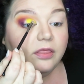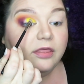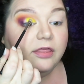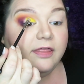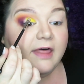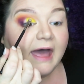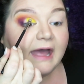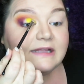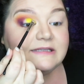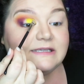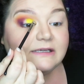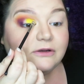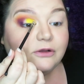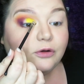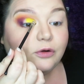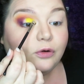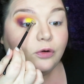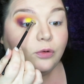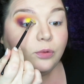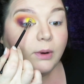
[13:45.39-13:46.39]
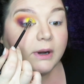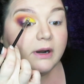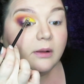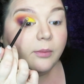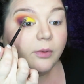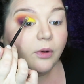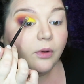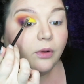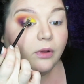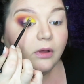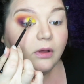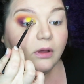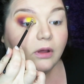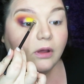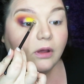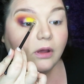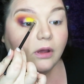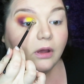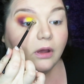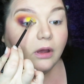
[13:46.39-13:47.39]
That's incredible.
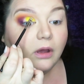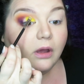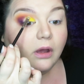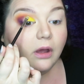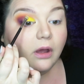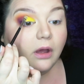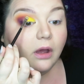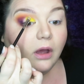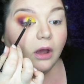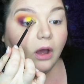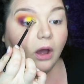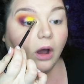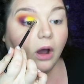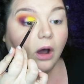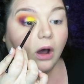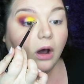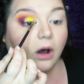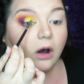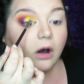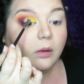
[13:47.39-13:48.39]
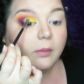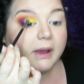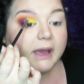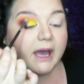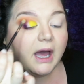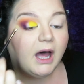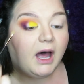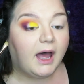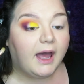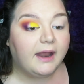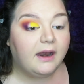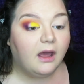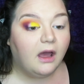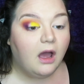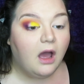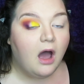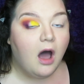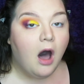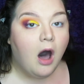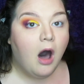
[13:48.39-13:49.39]
Oh my God.
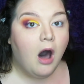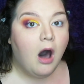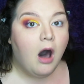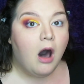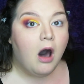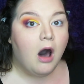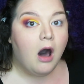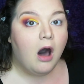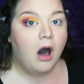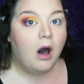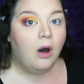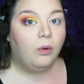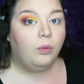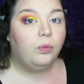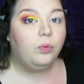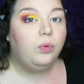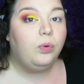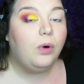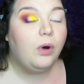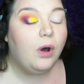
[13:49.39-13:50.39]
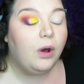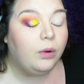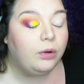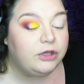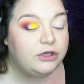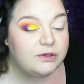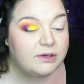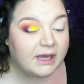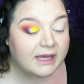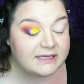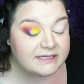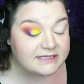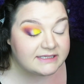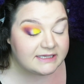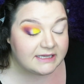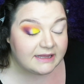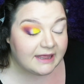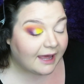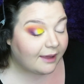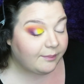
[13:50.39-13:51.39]
Woo, do you guys
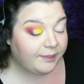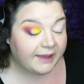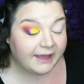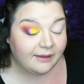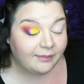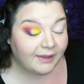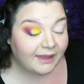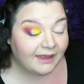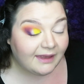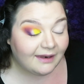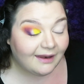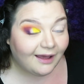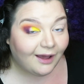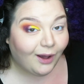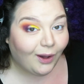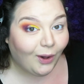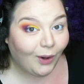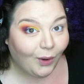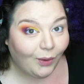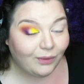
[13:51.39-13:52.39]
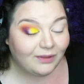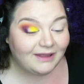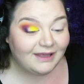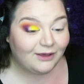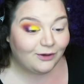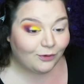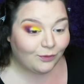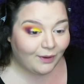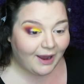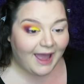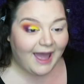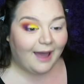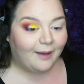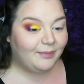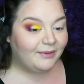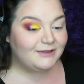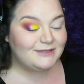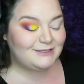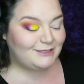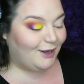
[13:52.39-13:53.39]
see that pigment? Holy
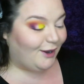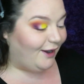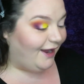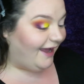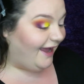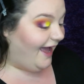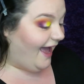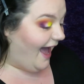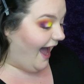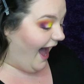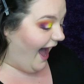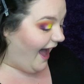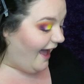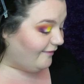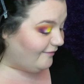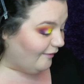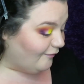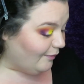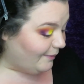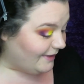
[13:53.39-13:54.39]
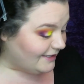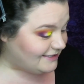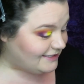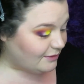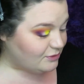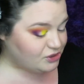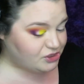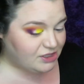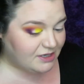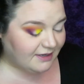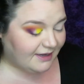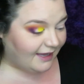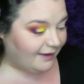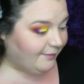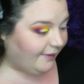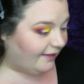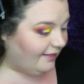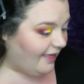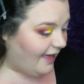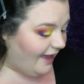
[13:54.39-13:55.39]
crap. Sorry, I've never been so shook in
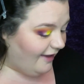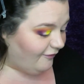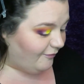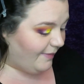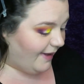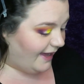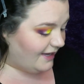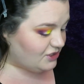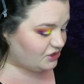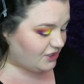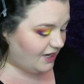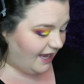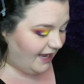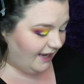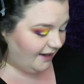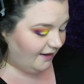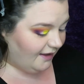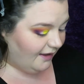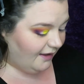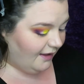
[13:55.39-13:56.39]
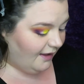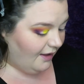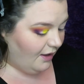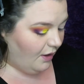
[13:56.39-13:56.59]
my life by a shade.